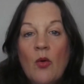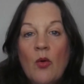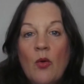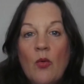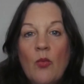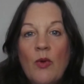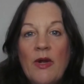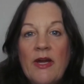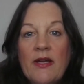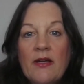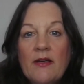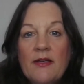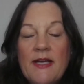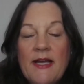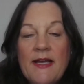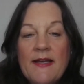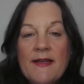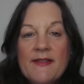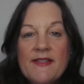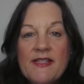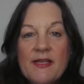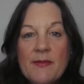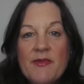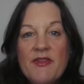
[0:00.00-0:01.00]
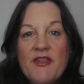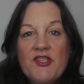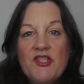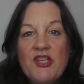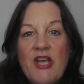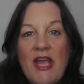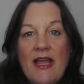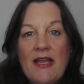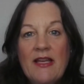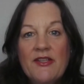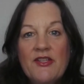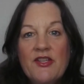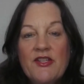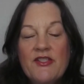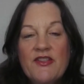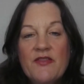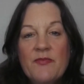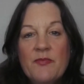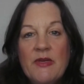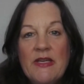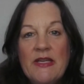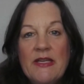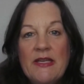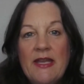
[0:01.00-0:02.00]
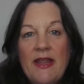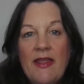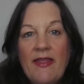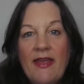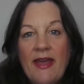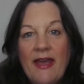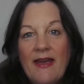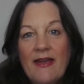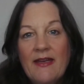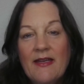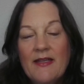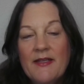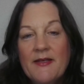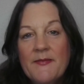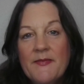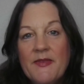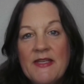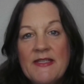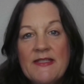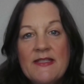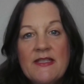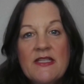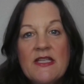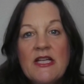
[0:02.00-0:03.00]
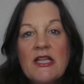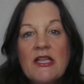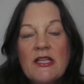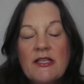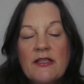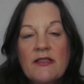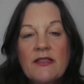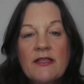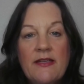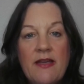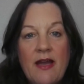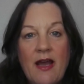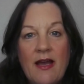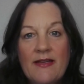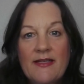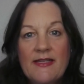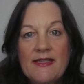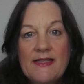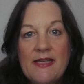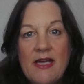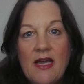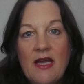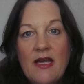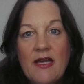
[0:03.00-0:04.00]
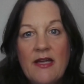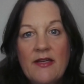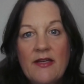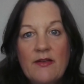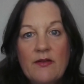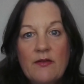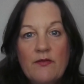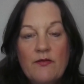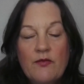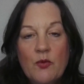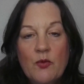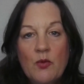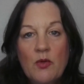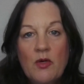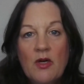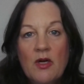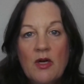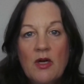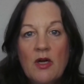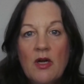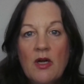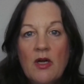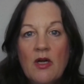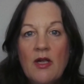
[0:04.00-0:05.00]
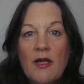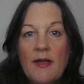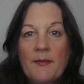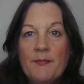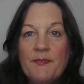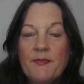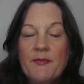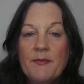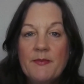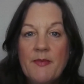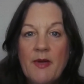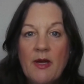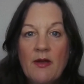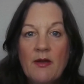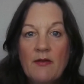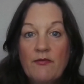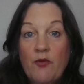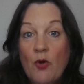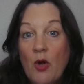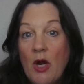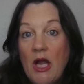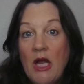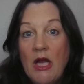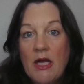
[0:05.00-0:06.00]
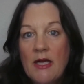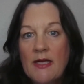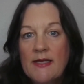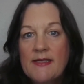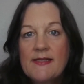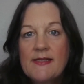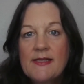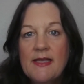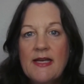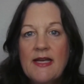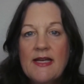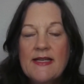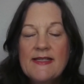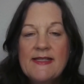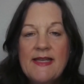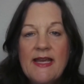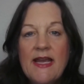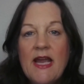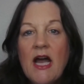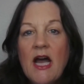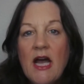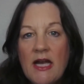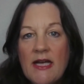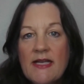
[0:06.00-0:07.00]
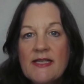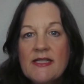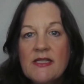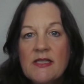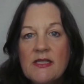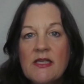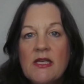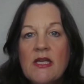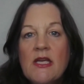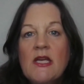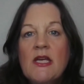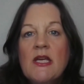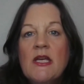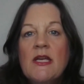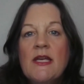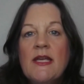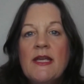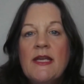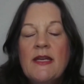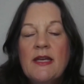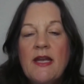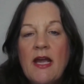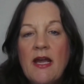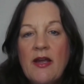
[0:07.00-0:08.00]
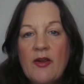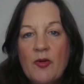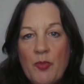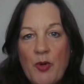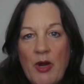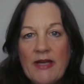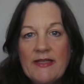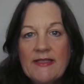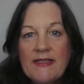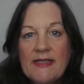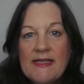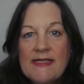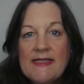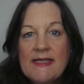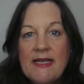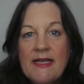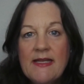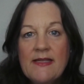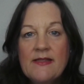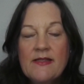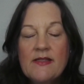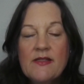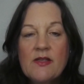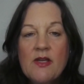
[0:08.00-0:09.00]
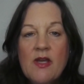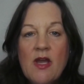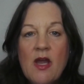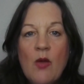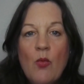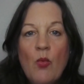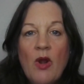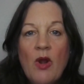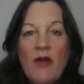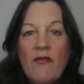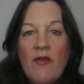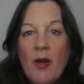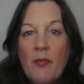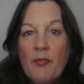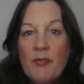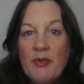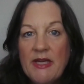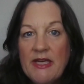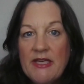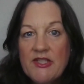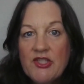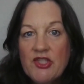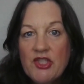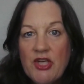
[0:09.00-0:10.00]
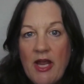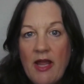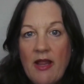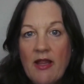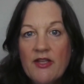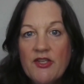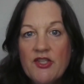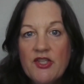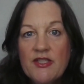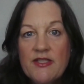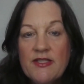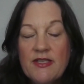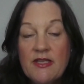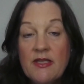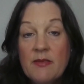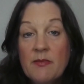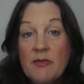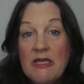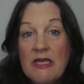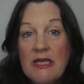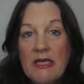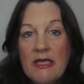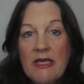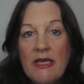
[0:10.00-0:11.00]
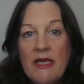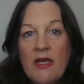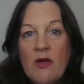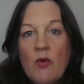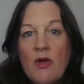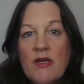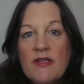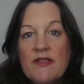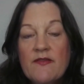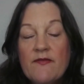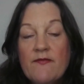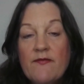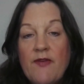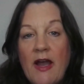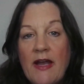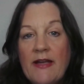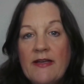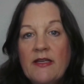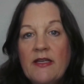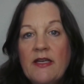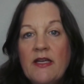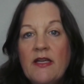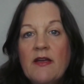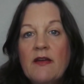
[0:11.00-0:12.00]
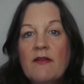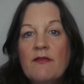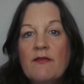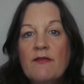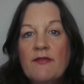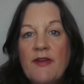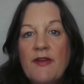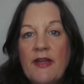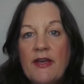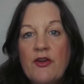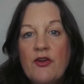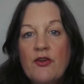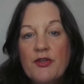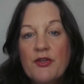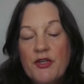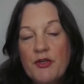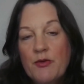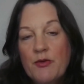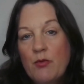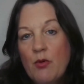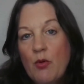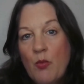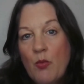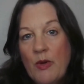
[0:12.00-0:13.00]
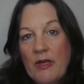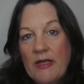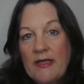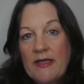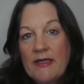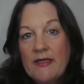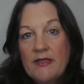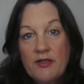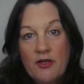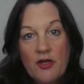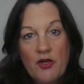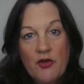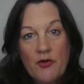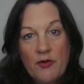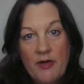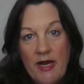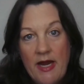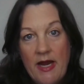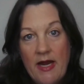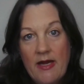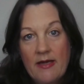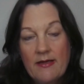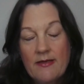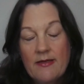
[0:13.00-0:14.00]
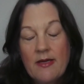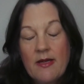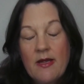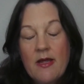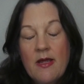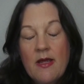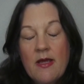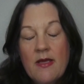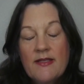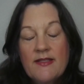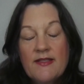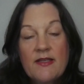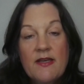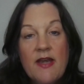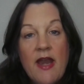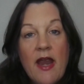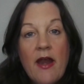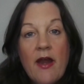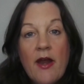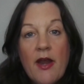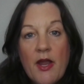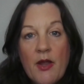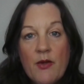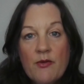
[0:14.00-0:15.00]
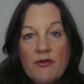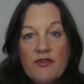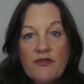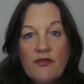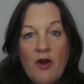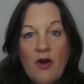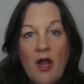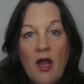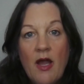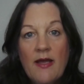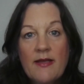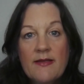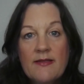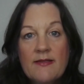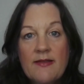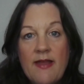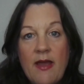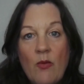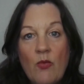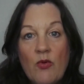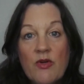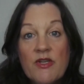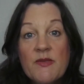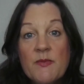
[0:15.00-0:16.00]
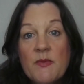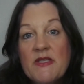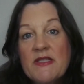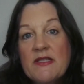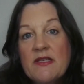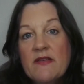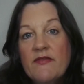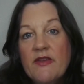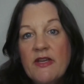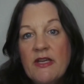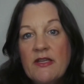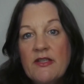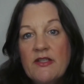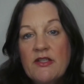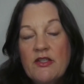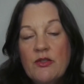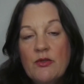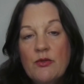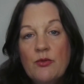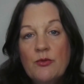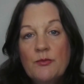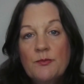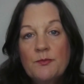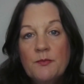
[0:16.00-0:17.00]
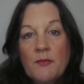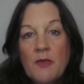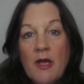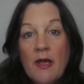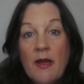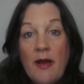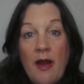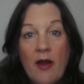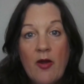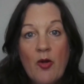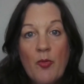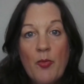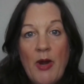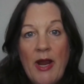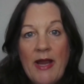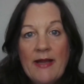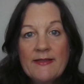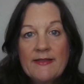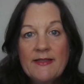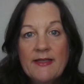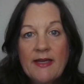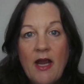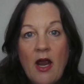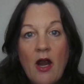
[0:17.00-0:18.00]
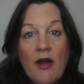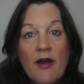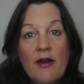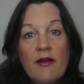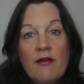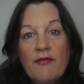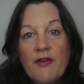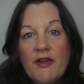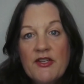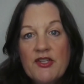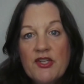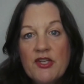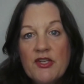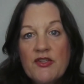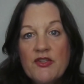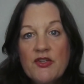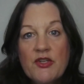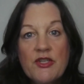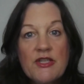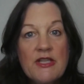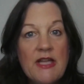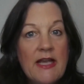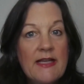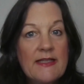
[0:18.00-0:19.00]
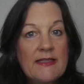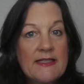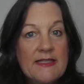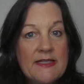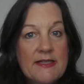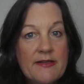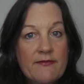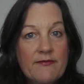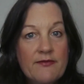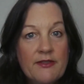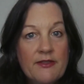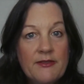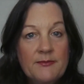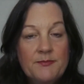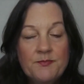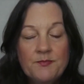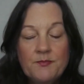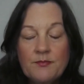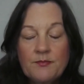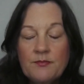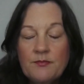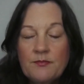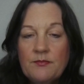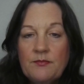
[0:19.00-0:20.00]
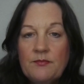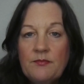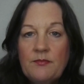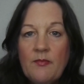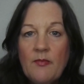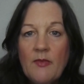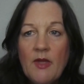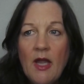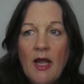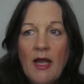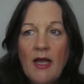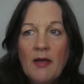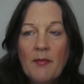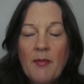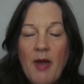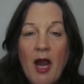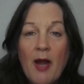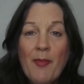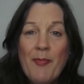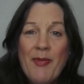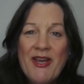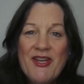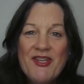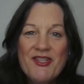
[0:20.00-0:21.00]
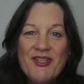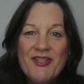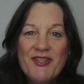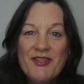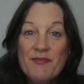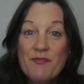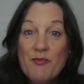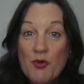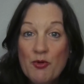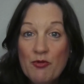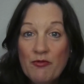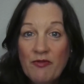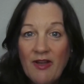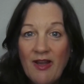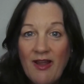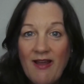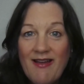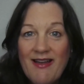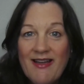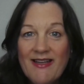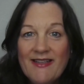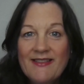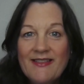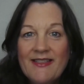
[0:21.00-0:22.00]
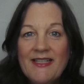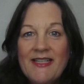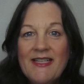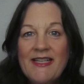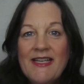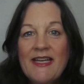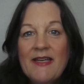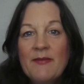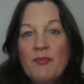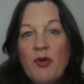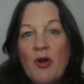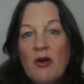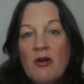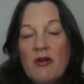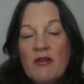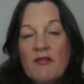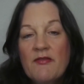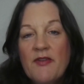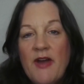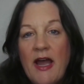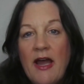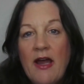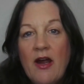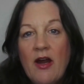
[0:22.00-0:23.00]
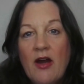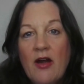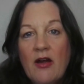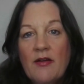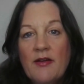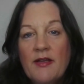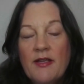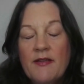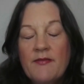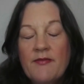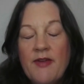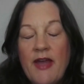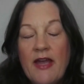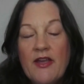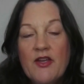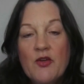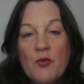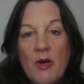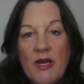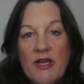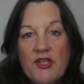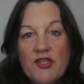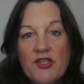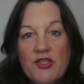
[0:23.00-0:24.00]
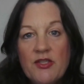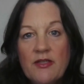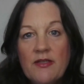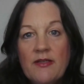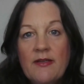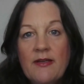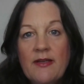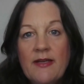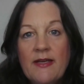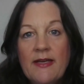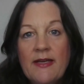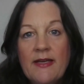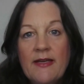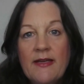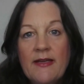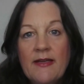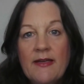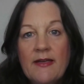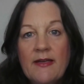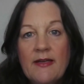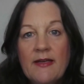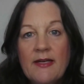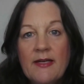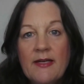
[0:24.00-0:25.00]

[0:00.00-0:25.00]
Well, some of the challenges have been that this is clearly not designed for us. And I say us in a chiropractic sense. One of our biggest challenges in the beginning was finding vendors who were willing to create scenarios for us that were specific to chiropractic. Our interventions are slightly different. Our patients move a lot, and part of our evaluation and